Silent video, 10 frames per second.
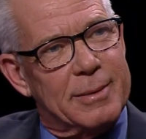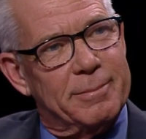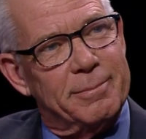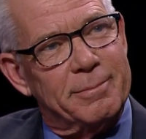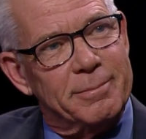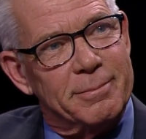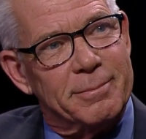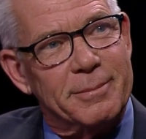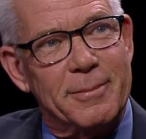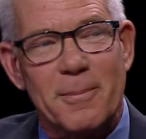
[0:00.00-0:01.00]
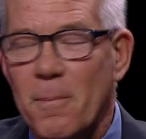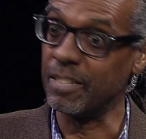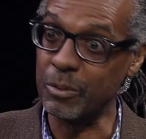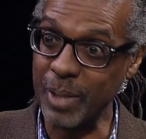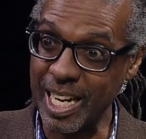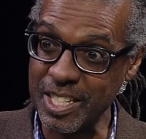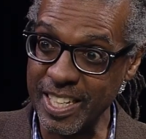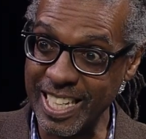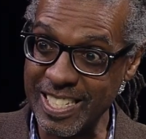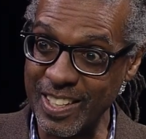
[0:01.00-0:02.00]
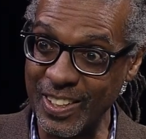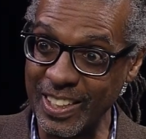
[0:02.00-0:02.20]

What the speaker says: Wow. I love that. Did you have a reaction to that, Senator?